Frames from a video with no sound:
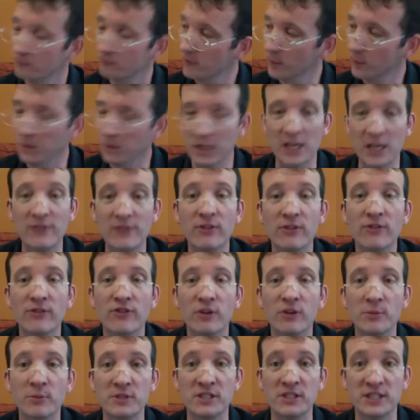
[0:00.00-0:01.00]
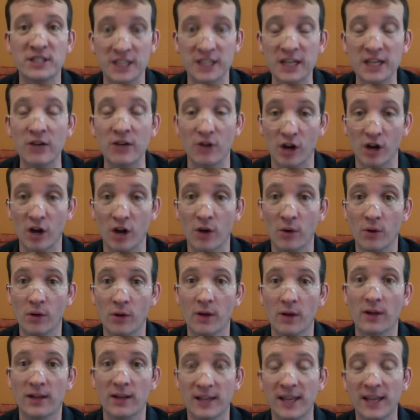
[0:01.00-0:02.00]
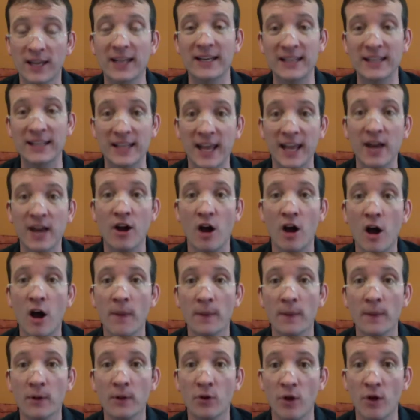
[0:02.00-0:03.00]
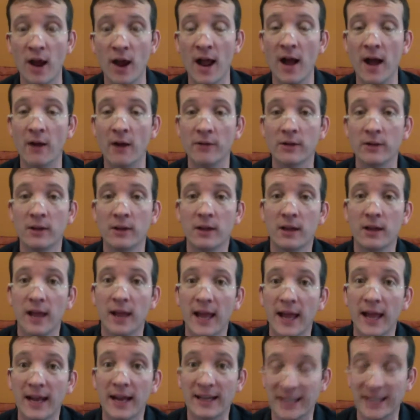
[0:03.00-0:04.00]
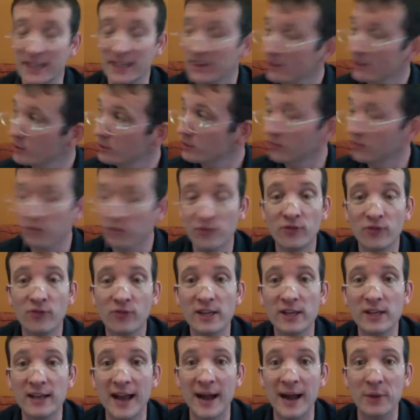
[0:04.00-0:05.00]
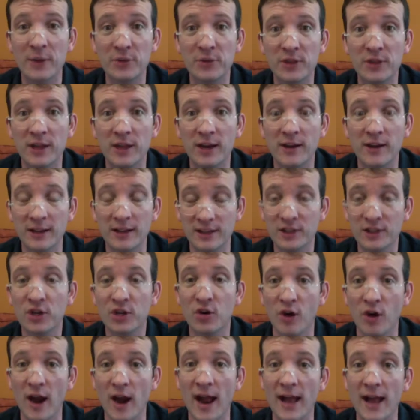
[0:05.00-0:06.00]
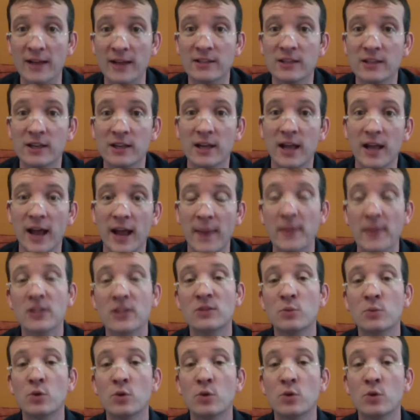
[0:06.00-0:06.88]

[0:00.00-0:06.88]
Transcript: even from 0, can get on the ground and get those feet out there in the grass. And this